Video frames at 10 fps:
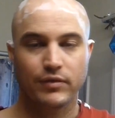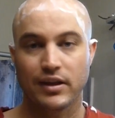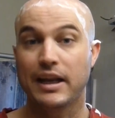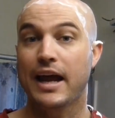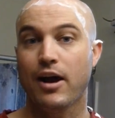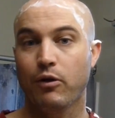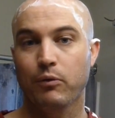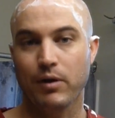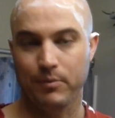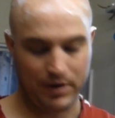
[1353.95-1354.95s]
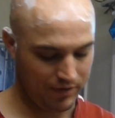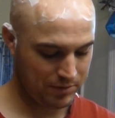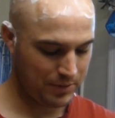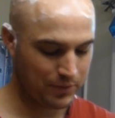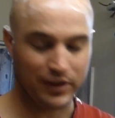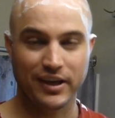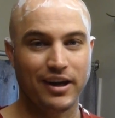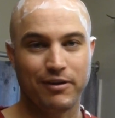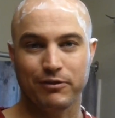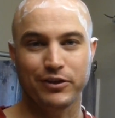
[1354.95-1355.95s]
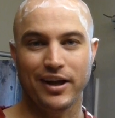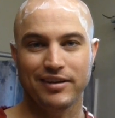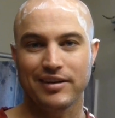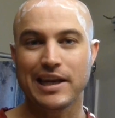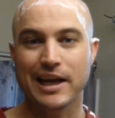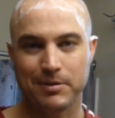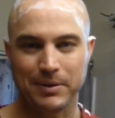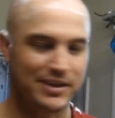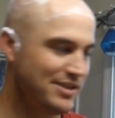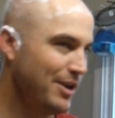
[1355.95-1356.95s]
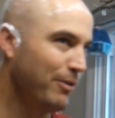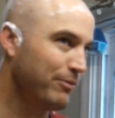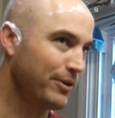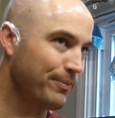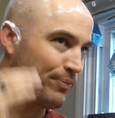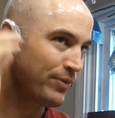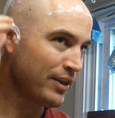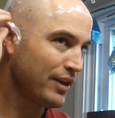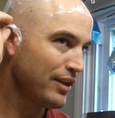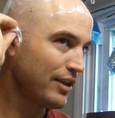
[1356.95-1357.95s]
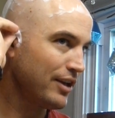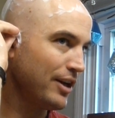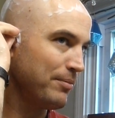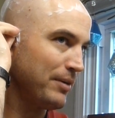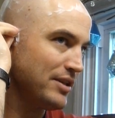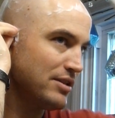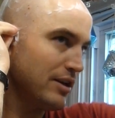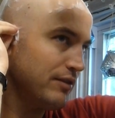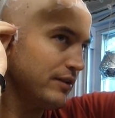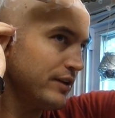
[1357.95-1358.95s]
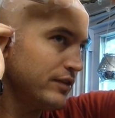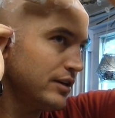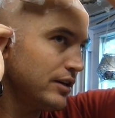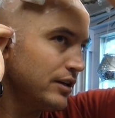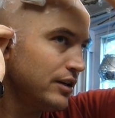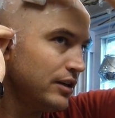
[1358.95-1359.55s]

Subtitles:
And now I'm gonna have to be really careful not to nick myself or cut myself after